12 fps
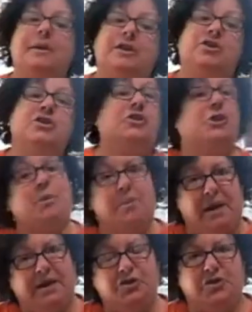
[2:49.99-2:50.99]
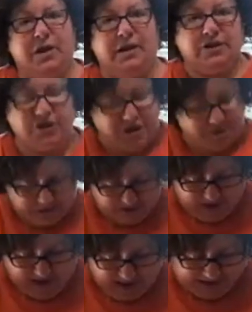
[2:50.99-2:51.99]
I mean, she took a Benadryl and she
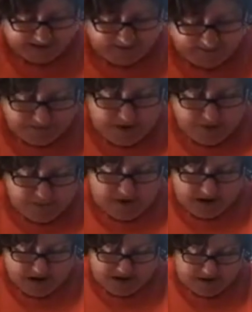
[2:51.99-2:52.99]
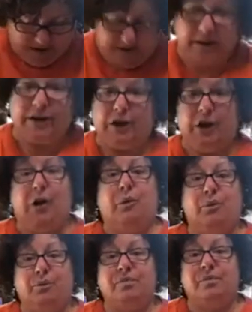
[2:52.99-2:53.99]
was fine, but you
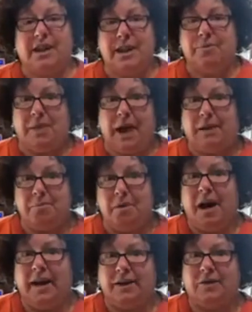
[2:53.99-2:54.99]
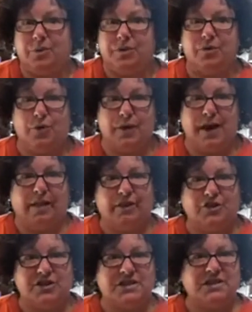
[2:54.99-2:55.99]
know, keep that in mind with food
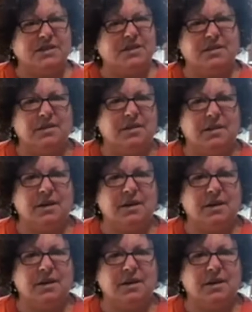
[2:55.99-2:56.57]
allergies.